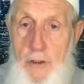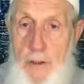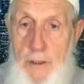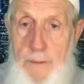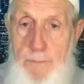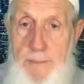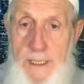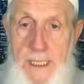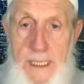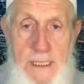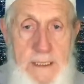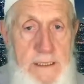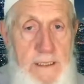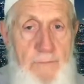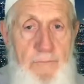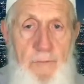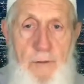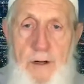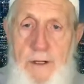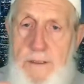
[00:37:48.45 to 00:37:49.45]
because if
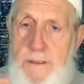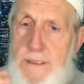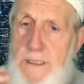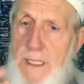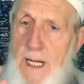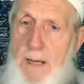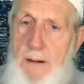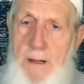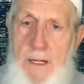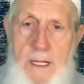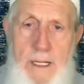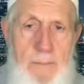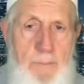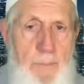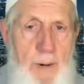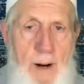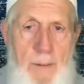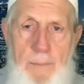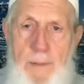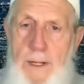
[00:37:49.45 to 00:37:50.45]
it's not lit
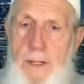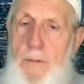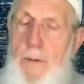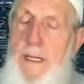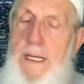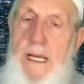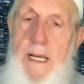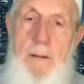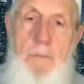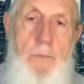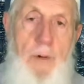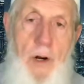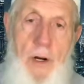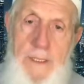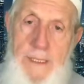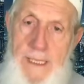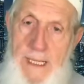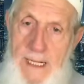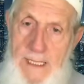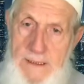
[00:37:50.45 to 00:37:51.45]
properly, we can't
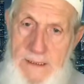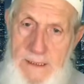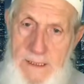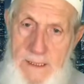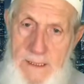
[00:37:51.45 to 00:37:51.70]
broadcast it.